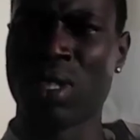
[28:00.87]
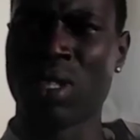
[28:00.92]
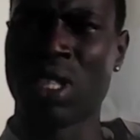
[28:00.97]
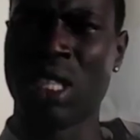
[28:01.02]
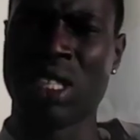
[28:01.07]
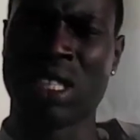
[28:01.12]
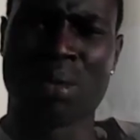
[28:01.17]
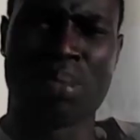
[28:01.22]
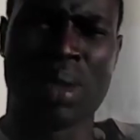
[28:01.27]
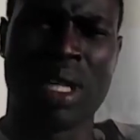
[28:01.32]

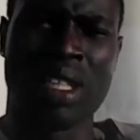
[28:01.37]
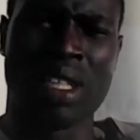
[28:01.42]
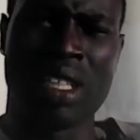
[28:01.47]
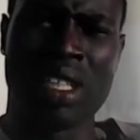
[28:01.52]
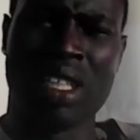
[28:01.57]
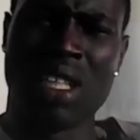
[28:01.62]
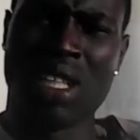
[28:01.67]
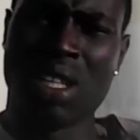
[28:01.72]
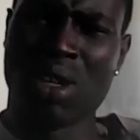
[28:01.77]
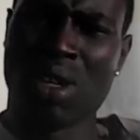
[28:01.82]
He's a brother.
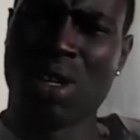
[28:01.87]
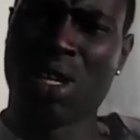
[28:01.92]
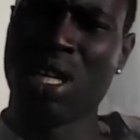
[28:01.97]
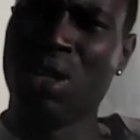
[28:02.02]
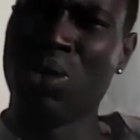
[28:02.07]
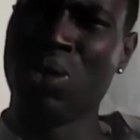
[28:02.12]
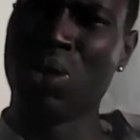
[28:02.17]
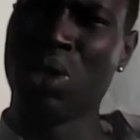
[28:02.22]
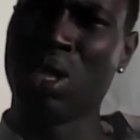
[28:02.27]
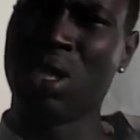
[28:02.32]

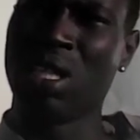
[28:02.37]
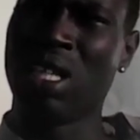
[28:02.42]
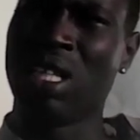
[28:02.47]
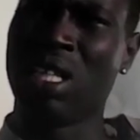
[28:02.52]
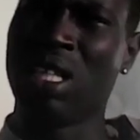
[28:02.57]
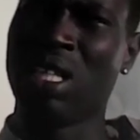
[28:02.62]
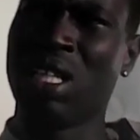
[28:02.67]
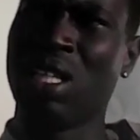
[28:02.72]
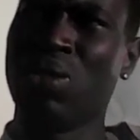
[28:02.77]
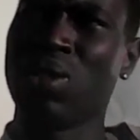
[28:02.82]
He uh,
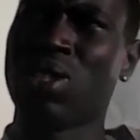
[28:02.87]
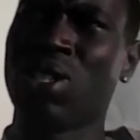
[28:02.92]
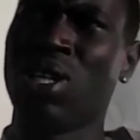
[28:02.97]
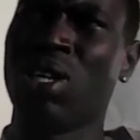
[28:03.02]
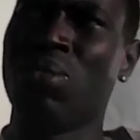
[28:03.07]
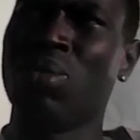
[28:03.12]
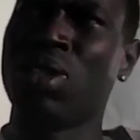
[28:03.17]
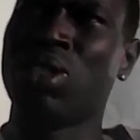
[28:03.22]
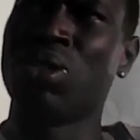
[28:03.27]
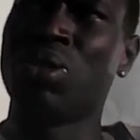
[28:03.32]
he was
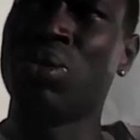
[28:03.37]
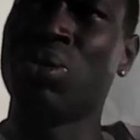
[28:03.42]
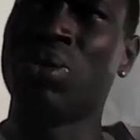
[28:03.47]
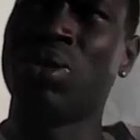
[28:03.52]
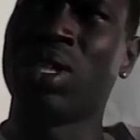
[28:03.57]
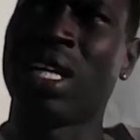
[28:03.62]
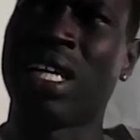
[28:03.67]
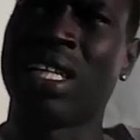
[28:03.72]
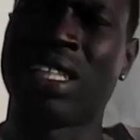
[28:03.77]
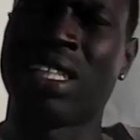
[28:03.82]
homeless dude
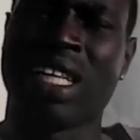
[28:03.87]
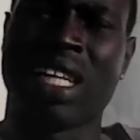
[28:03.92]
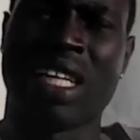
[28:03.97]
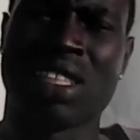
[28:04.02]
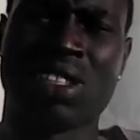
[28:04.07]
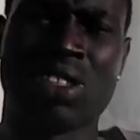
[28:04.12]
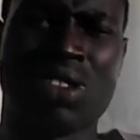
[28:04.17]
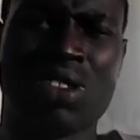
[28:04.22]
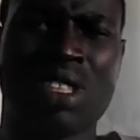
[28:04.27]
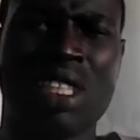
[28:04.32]
uh, that I
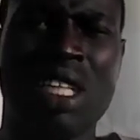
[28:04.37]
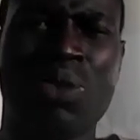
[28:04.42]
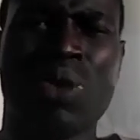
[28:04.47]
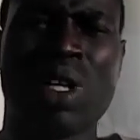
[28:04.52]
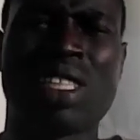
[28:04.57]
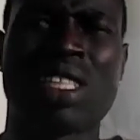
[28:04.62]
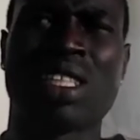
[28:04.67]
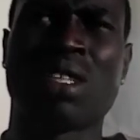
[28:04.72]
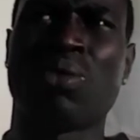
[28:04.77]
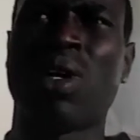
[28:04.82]
see
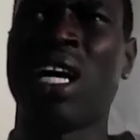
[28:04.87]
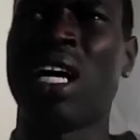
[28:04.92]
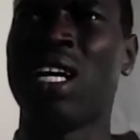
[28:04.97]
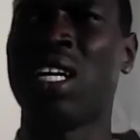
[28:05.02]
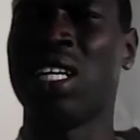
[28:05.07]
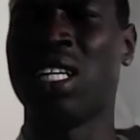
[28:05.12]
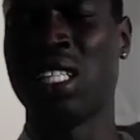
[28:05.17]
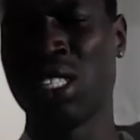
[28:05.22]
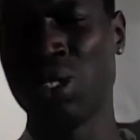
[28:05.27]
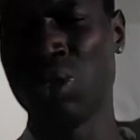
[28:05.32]
once in a while.
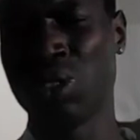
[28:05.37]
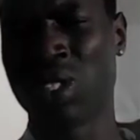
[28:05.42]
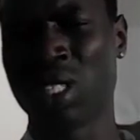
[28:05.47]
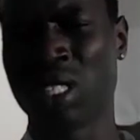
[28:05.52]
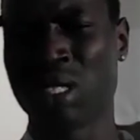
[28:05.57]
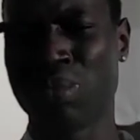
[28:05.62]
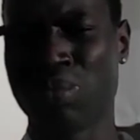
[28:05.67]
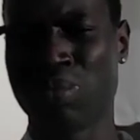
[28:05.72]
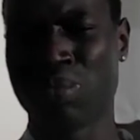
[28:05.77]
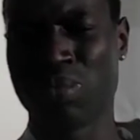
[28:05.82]
He's new to this,
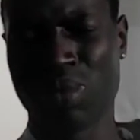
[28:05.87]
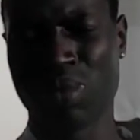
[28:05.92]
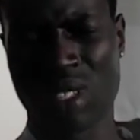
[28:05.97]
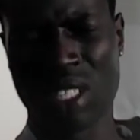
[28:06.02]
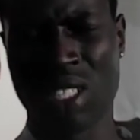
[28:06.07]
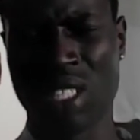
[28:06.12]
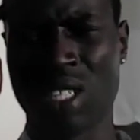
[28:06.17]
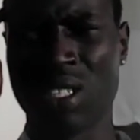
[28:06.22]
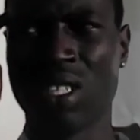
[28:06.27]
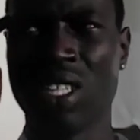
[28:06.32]
you
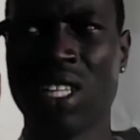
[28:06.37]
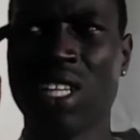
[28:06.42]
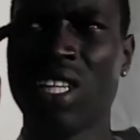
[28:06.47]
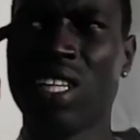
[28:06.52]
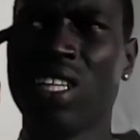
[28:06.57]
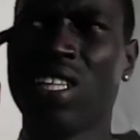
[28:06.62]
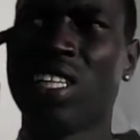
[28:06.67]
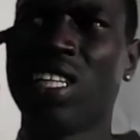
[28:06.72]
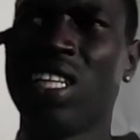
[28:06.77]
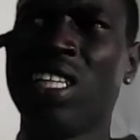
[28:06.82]
know.
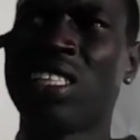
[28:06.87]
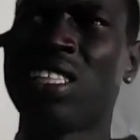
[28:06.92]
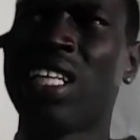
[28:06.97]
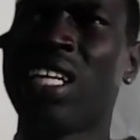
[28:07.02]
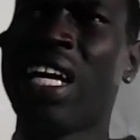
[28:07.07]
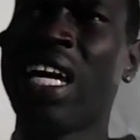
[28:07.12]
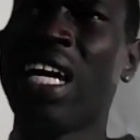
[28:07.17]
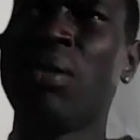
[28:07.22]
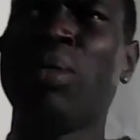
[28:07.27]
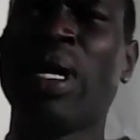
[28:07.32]
He said,
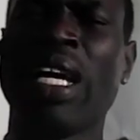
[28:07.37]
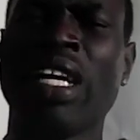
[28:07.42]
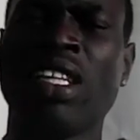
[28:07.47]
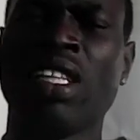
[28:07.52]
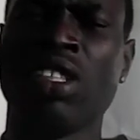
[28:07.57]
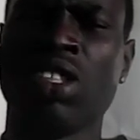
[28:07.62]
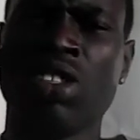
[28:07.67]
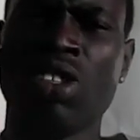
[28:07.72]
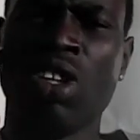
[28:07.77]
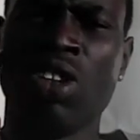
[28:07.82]
"Hey man,
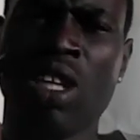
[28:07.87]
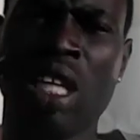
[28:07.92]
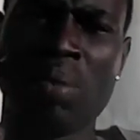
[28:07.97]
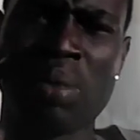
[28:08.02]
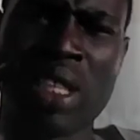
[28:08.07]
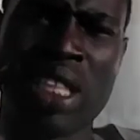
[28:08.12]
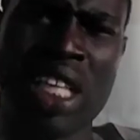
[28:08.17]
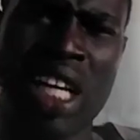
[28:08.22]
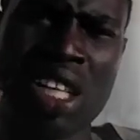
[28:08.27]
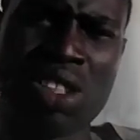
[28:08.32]
did you know
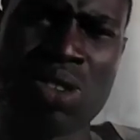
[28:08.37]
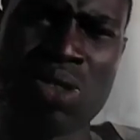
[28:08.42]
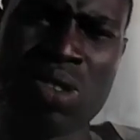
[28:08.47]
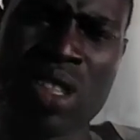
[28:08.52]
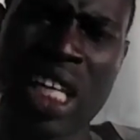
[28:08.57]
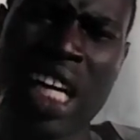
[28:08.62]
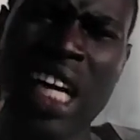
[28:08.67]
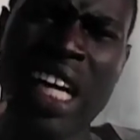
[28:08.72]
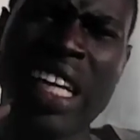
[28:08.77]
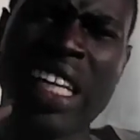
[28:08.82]
Nipsey Hussle
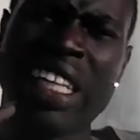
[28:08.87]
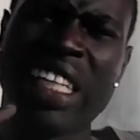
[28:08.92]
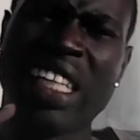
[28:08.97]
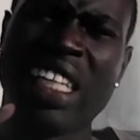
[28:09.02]
died?"